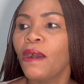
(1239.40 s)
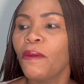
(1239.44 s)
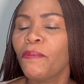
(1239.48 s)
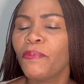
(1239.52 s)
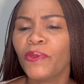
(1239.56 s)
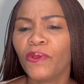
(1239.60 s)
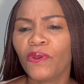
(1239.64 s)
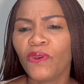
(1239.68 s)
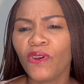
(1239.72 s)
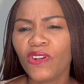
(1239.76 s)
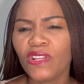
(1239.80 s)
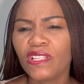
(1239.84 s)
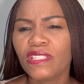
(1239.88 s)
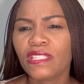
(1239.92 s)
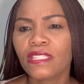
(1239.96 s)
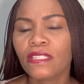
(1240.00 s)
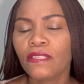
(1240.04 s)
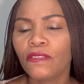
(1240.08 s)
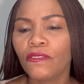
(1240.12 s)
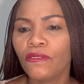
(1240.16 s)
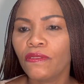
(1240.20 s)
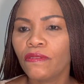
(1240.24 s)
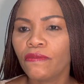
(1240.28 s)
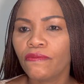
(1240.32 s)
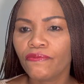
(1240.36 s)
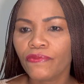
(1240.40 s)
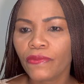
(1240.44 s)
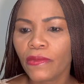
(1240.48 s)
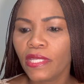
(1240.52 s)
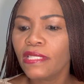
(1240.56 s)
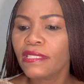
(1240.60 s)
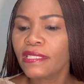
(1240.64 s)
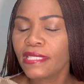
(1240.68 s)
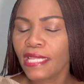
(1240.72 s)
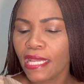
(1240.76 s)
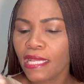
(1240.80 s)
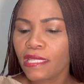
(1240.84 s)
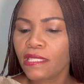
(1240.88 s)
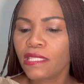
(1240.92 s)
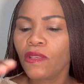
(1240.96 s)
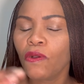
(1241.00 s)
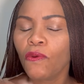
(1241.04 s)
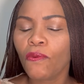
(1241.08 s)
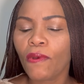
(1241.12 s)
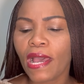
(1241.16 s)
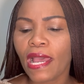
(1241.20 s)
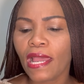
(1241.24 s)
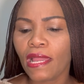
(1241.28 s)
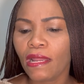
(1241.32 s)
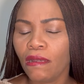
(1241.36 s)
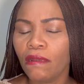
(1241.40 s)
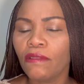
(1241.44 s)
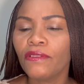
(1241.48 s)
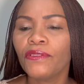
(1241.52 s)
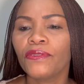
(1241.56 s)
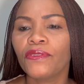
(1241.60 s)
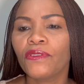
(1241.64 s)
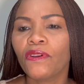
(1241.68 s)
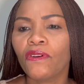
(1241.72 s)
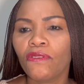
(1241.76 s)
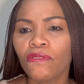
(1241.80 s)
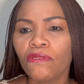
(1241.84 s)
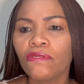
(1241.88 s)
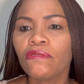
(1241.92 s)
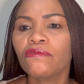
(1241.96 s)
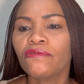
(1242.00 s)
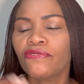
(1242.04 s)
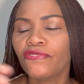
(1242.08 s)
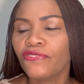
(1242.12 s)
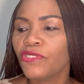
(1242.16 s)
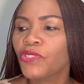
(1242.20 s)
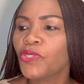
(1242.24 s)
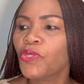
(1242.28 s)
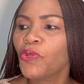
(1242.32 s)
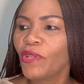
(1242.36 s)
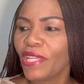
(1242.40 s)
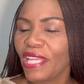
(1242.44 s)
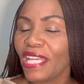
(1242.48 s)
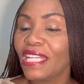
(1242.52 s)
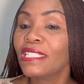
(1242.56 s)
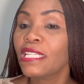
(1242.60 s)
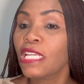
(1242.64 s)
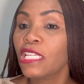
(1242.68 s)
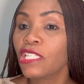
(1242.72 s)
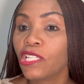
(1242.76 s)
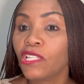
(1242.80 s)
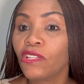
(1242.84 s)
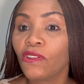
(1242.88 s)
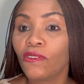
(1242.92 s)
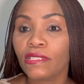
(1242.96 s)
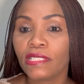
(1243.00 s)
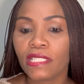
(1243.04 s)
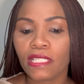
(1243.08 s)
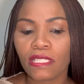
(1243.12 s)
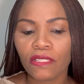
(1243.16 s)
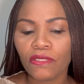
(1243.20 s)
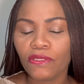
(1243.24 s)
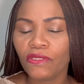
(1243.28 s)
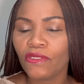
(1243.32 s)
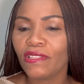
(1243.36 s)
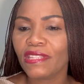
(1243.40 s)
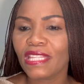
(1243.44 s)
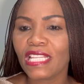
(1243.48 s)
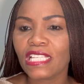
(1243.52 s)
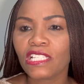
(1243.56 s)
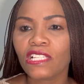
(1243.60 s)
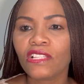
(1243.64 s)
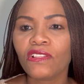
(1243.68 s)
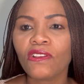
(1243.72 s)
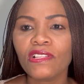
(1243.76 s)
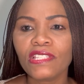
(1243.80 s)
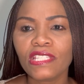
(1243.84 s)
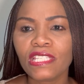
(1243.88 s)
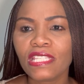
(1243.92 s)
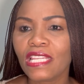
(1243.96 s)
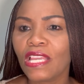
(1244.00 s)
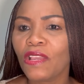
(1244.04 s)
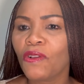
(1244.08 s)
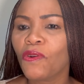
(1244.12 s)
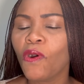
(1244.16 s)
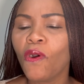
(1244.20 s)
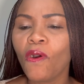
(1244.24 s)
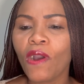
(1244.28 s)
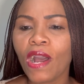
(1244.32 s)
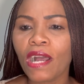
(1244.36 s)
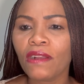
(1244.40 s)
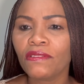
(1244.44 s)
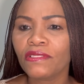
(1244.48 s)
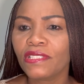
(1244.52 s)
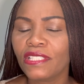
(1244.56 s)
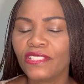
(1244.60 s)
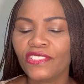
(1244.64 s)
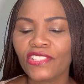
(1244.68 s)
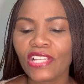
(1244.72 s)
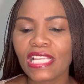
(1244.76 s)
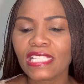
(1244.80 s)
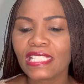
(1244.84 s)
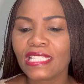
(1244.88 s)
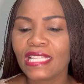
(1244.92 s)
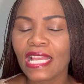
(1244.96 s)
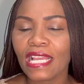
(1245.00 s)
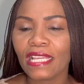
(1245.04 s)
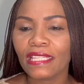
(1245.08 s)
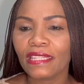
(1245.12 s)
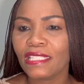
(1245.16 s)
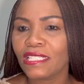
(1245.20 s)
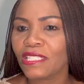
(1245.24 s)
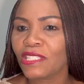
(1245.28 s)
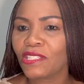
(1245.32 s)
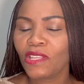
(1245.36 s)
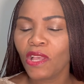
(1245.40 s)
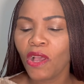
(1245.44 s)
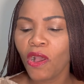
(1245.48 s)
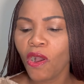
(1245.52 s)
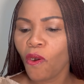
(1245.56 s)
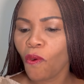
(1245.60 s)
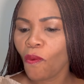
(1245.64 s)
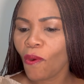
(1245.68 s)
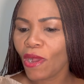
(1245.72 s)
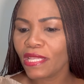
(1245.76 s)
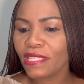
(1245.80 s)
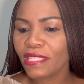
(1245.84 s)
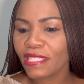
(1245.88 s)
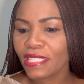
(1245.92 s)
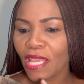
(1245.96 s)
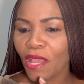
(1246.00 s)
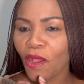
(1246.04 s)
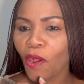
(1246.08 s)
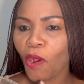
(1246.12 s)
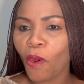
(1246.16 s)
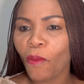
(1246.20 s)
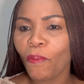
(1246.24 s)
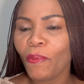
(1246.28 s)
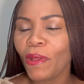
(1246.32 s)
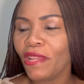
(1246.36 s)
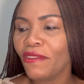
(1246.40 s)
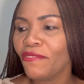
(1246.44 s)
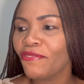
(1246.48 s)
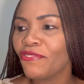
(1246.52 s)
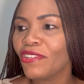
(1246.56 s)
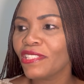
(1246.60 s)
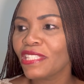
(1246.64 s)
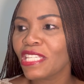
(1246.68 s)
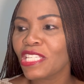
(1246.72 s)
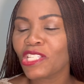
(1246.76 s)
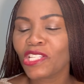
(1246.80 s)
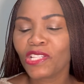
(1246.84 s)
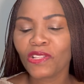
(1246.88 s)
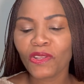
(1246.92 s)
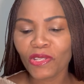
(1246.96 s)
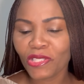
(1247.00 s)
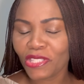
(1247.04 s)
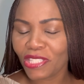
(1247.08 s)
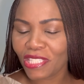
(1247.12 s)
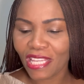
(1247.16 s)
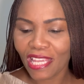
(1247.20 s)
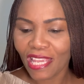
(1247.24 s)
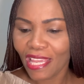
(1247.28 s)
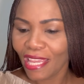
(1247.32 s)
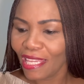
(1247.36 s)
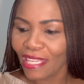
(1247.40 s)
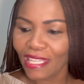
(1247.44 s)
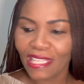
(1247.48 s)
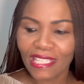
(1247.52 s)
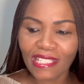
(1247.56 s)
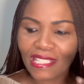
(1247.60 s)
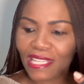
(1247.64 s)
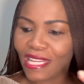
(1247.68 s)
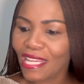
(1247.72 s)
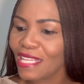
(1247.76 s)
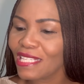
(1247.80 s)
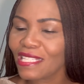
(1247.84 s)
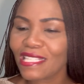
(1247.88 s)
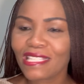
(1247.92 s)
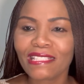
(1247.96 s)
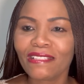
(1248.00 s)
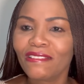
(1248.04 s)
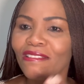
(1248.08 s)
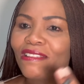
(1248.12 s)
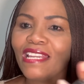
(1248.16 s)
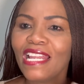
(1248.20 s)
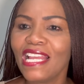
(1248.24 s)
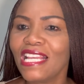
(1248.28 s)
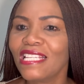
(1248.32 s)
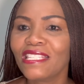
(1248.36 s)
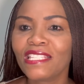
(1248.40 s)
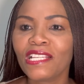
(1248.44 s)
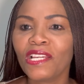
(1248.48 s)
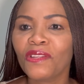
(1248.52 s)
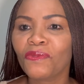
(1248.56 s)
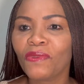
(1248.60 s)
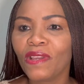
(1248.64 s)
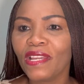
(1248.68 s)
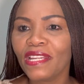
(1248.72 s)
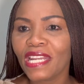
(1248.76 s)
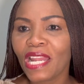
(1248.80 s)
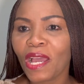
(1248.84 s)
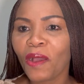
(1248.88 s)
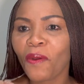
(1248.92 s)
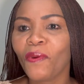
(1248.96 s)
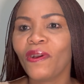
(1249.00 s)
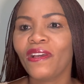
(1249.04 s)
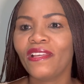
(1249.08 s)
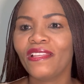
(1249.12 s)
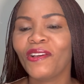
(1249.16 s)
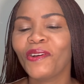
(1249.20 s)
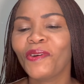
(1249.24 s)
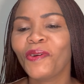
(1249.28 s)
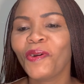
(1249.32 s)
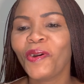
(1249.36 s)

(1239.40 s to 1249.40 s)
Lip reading: because it takes a while, to get a slot. The slots, they go out just like this. Once they open for the slots, it takes less than 1 hour.